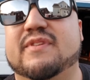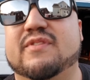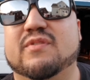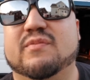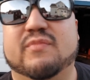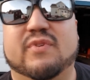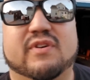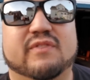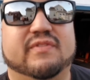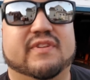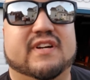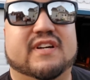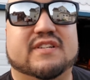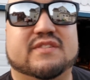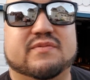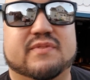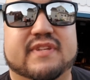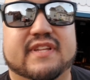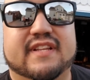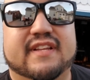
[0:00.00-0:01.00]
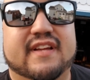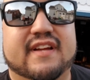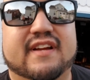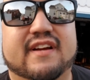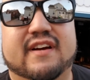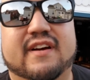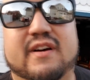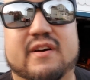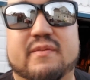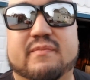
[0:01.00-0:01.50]
doing more vlogs with
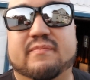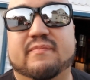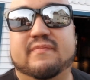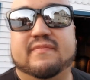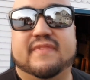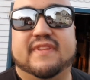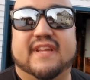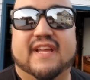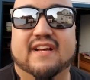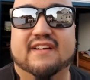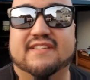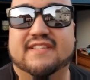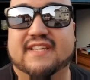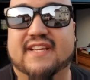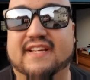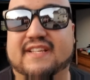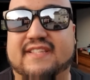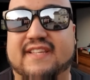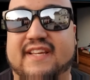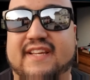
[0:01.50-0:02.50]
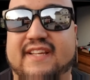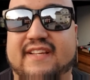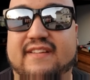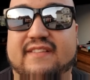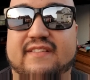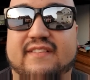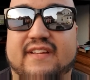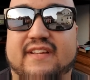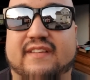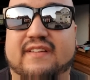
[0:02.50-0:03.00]
um, the Galaxy S8
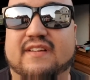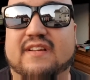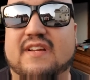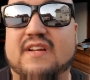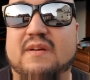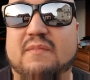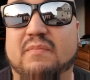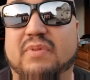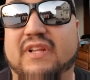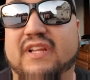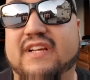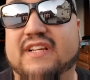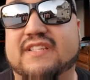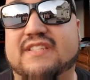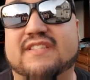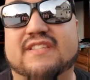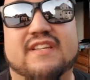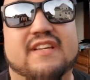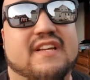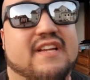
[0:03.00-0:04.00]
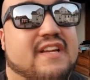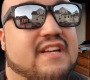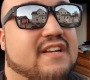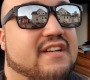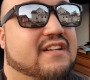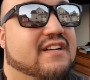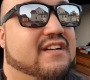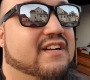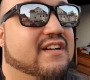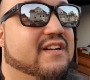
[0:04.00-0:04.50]
Plus.
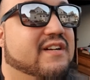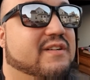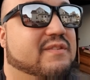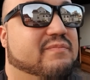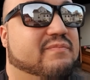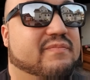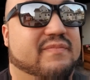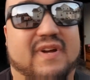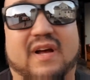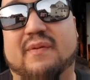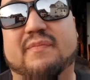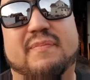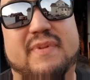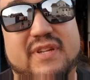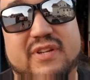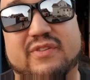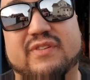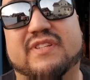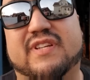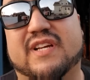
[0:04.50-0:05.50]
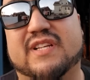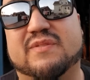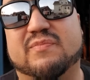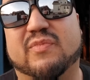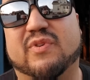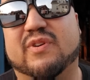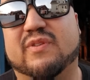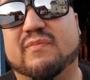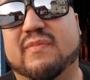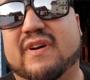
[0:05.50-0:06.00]
Um, I'll be doing tons
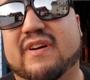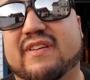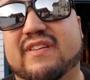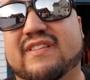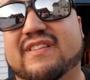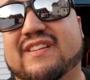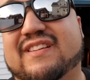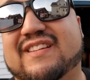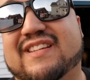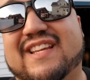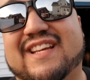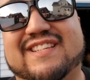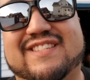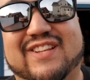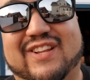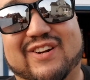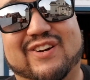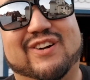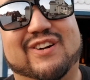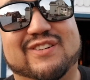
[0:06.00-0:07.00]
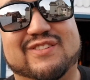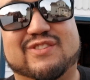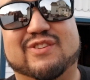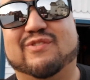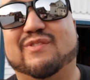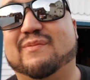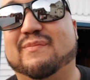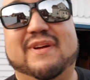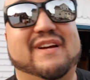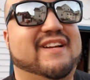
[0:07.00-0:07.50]
more with my DSLR also.
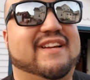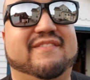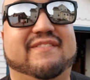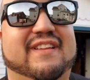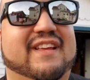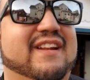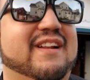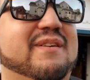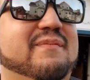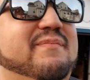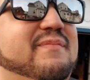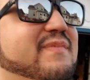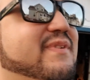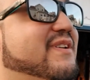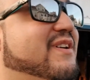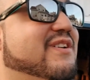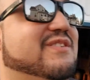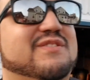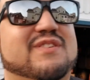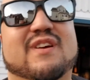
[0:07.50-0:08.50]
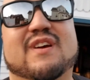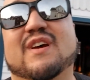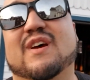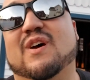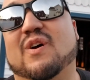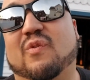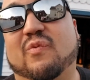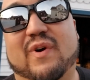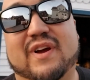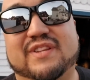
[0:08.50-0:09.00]
I'm not giving that up. It costs
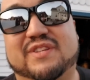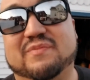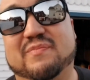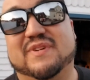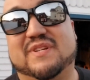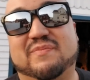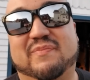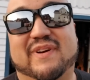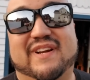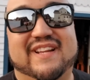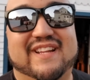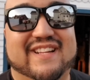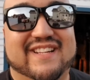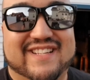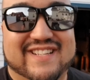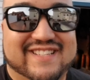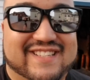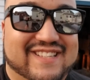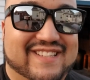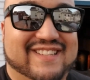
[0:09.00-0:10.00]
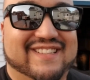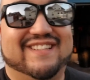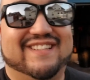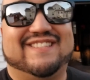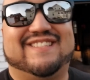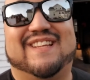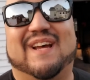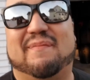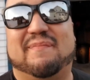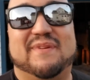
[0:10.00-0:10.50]
way too much money to just
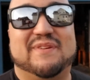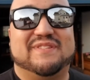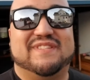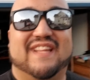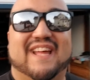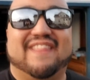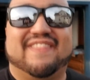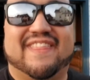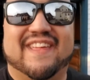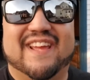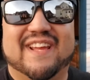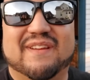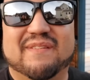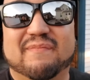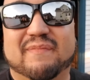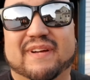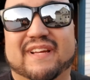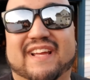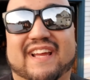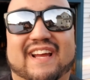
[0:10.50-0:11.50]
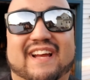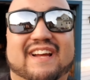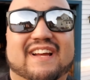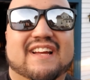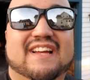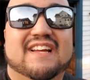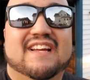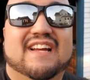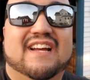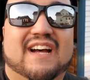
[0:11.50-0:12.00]
stop using that thing. But yeah,
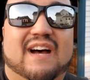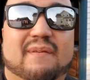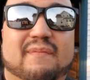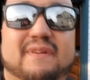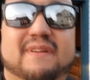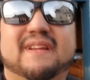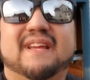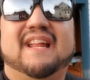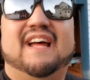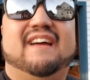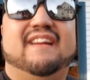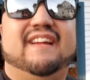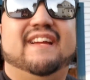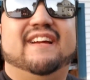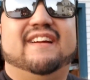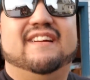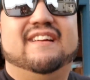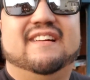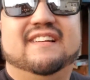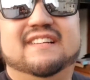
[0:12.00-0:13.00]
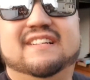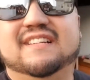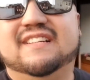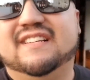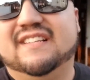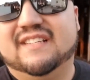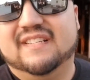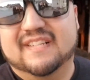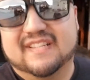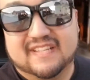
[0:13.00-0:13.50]
I'm gonna get out of here.
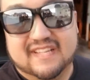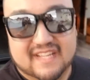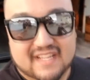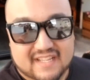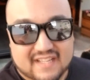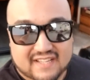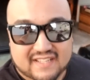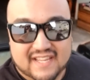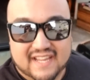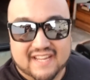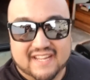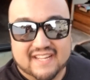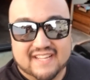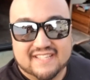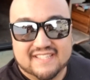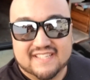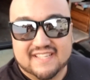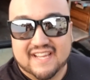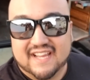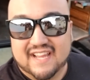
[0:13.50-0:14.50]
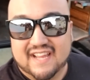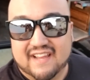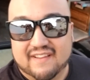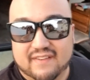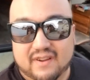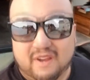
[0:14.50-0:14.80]
Take it easy. Have,